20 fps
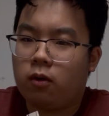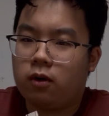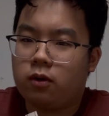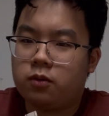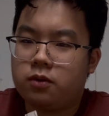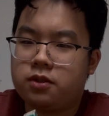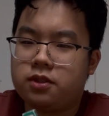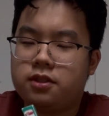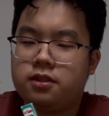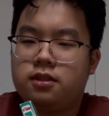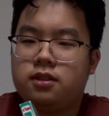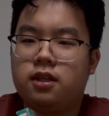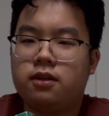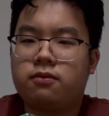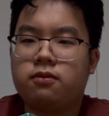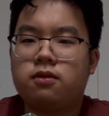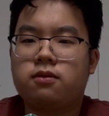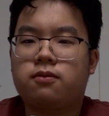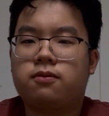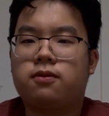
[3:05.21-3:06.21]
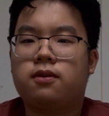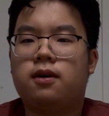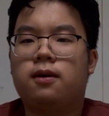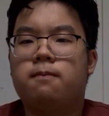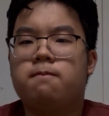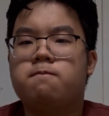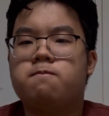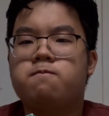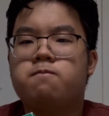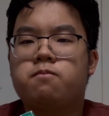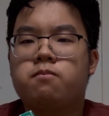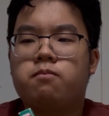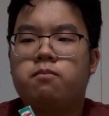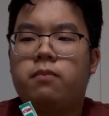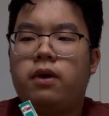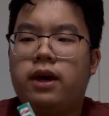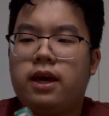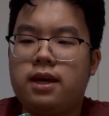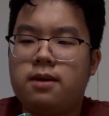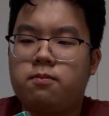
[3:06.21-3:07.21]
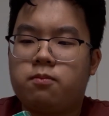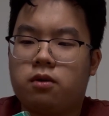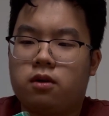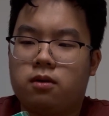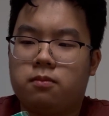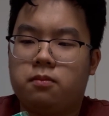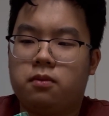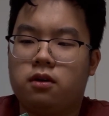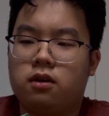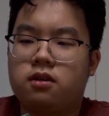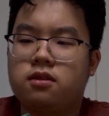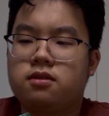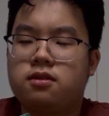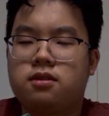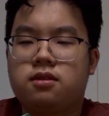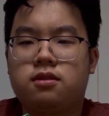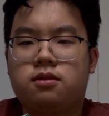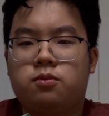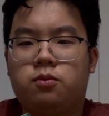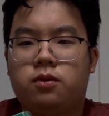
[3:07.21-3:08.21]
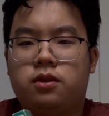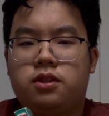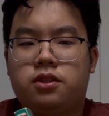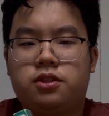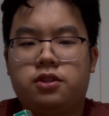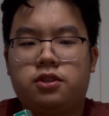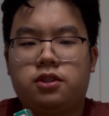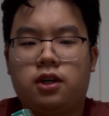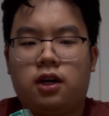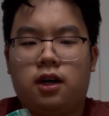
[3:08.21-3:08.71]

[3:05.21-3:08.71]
which is different from paper books, which,